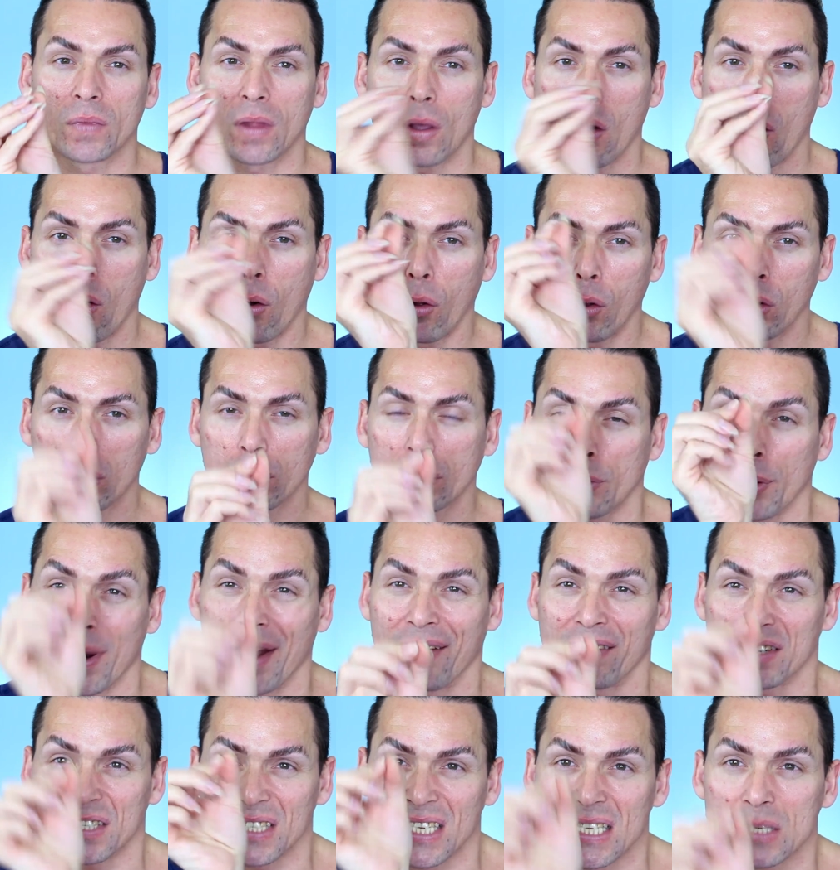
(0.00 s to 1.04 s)
all
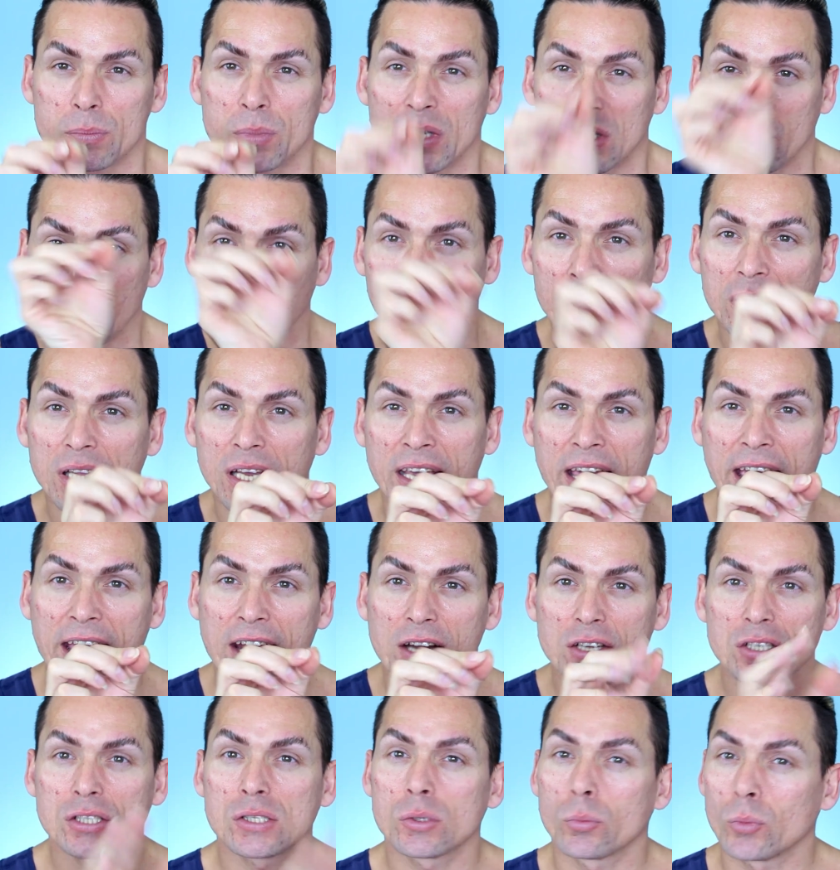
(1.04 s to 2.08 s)
crevices between the
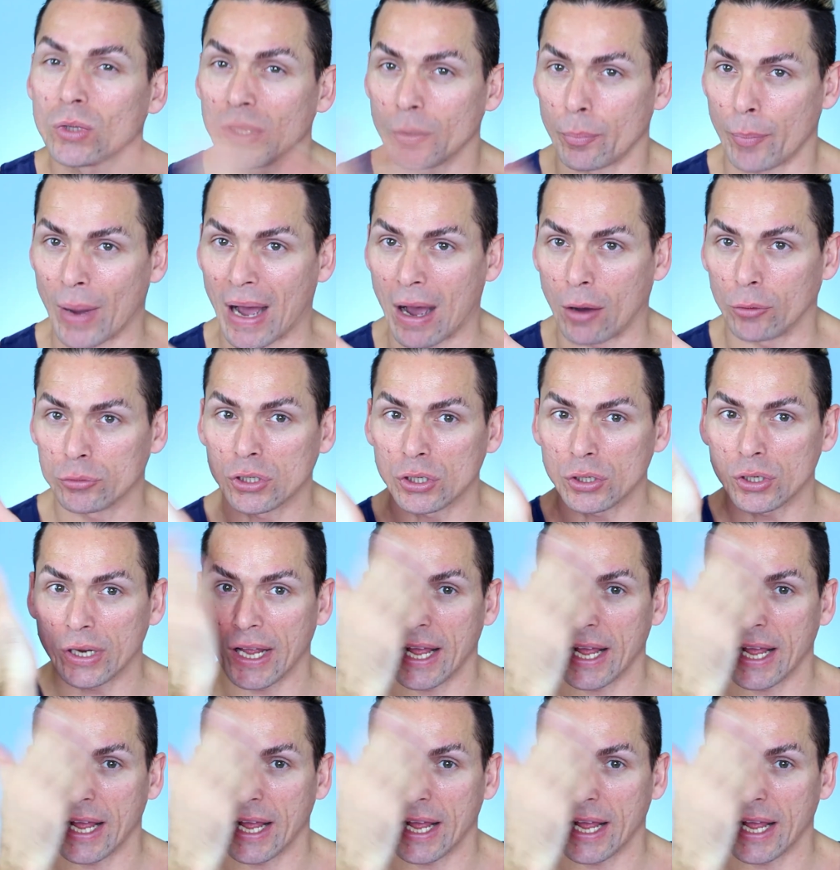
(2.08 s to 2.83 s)
hairs with the powder,